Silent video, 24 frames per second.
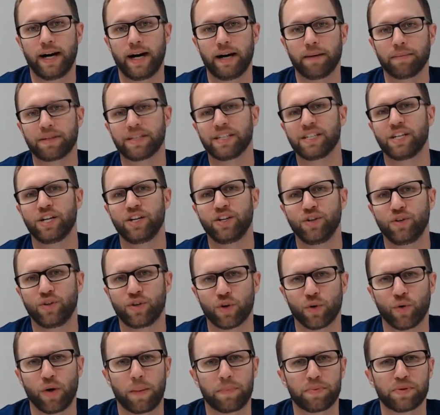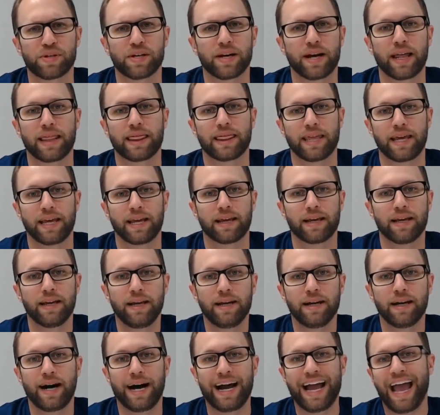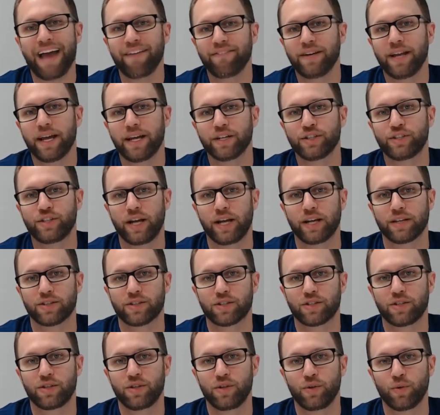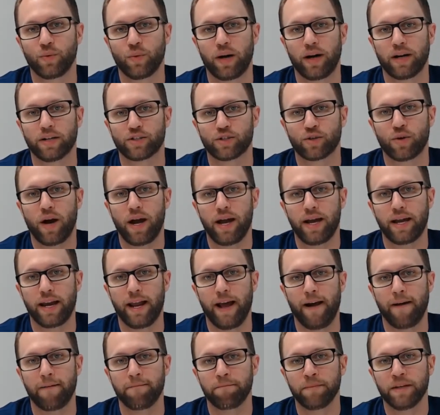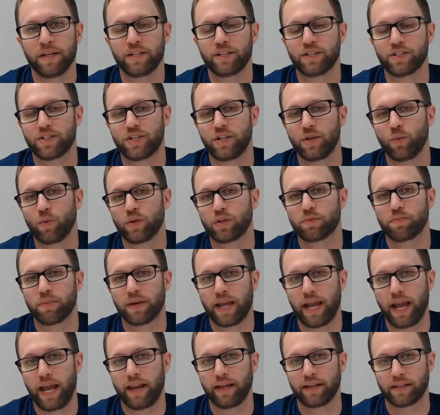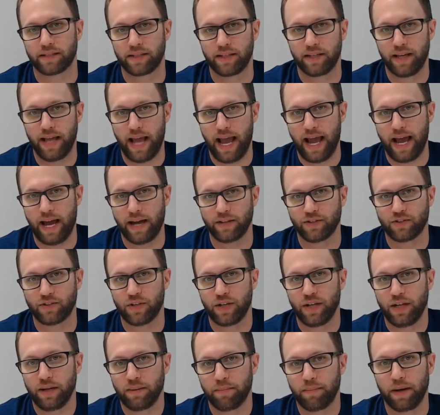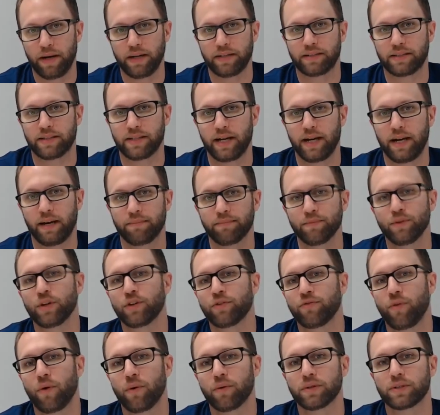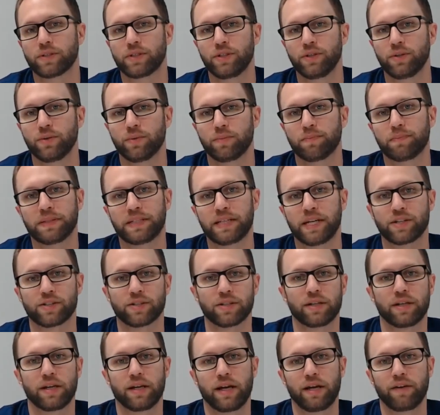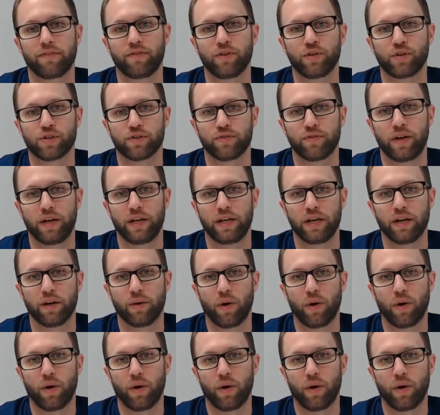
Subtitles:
Continued Corruption, I think. I haven't had a chance to try it out to see which mechanics it adds, but look forward to potentially a future video